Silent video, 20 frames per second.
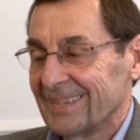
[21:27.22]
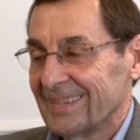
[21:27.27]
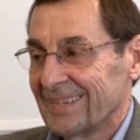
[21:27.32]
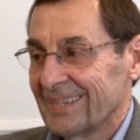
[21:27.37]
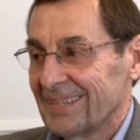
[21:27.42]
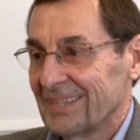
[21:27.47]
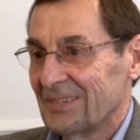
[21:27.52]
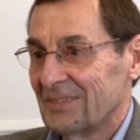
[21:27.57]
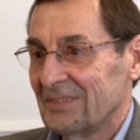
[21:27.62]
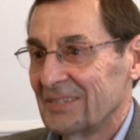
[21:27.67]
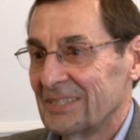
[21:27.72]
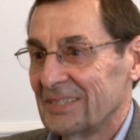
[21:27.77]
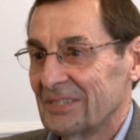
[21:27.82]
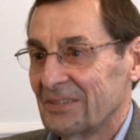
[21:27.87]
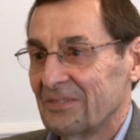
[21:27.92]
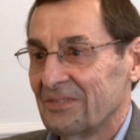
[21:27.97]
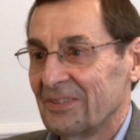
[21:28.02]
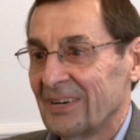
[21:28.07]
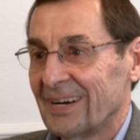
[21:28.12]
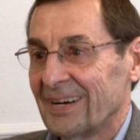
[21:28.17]
Well, it was
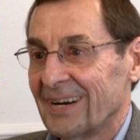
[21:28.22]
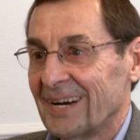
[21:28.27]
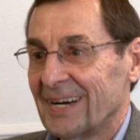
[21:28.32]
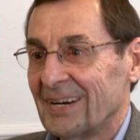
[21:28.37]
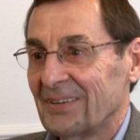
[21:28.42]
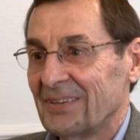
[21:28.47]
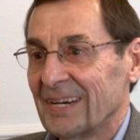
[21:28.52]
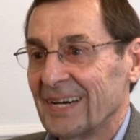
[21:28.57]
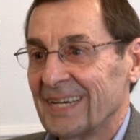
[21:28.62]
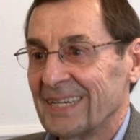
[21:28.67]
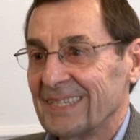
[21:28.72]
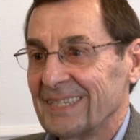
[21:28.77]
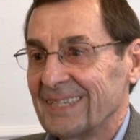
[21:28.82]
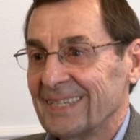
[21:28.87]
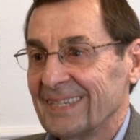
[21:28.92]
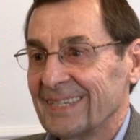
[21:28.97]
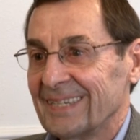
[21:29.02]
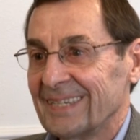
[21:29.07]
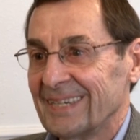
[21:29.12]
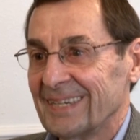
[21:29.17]
a far-out
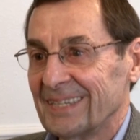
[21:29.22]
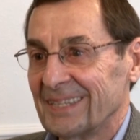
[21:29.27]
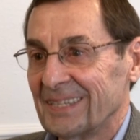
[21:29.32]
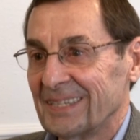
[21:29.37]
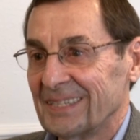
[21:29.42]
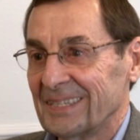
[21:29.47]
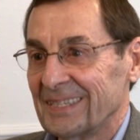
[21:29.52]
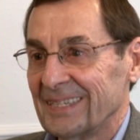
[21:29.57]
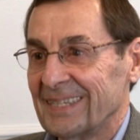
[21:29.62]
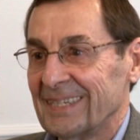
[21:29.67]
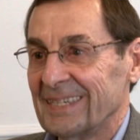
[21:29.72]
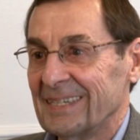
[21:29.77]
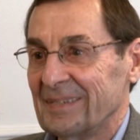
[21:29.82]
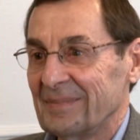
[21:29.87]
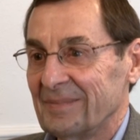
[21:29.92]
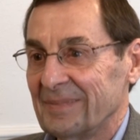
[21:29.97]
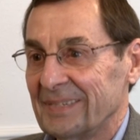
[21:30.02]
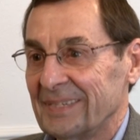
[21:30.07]
idea at the time.